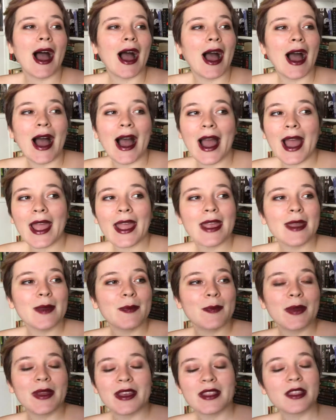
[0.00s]
I
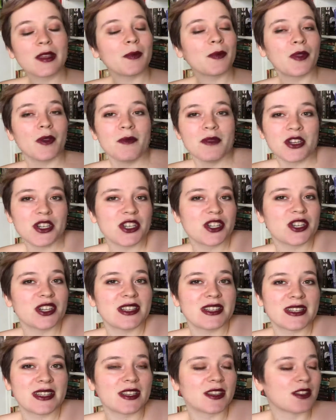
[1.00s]
picked up The
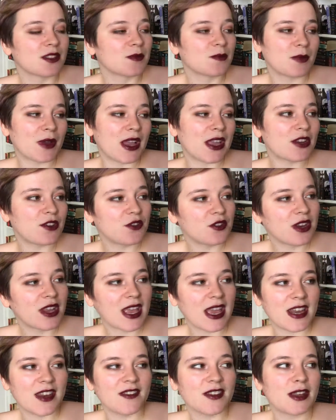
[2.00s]
Magician's Guild by Trudy
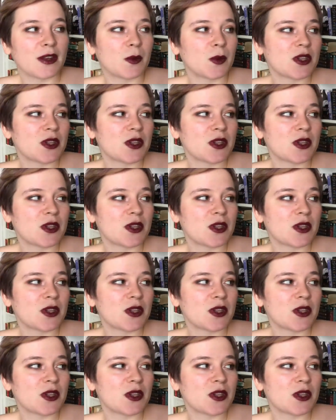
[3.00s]
Canavan,